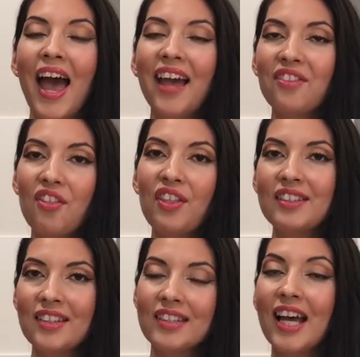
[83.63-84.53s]
And
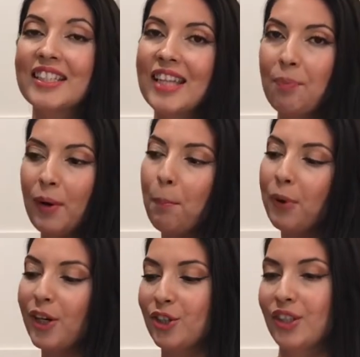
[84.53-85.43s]
this is a separate
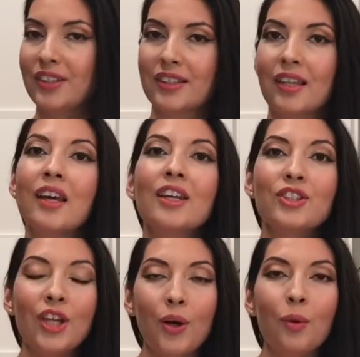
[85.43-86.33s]
purchase.
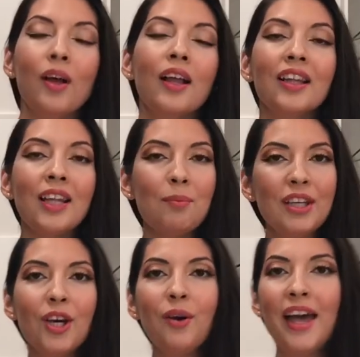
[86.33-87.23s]
So let
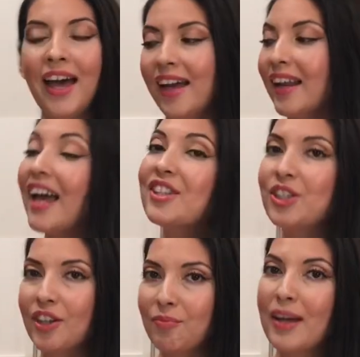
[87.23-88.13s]
me go ahead and
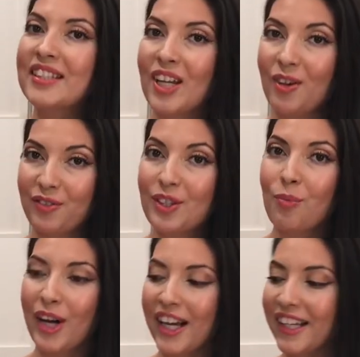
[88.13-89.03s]
serve myself some
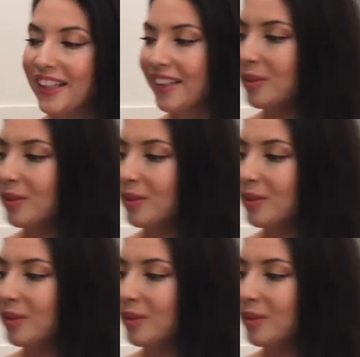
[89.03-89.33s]
wine.